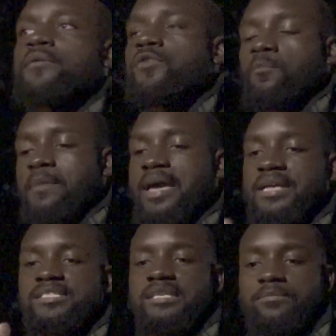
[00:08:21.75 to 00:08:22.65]
The
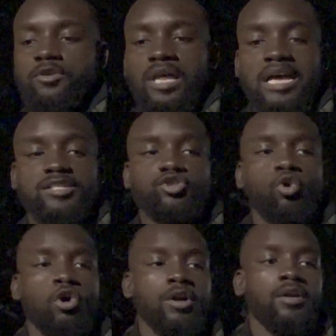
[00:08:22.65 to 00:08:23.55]
man symbolizes
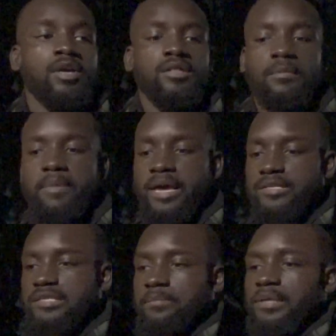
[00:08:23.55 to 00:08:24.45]
order. The man
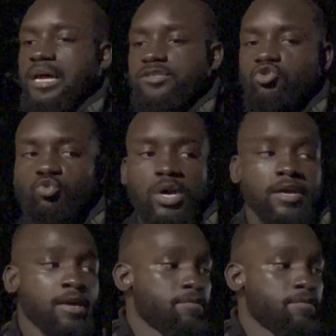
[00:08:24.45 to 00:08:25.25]
symbolizes what?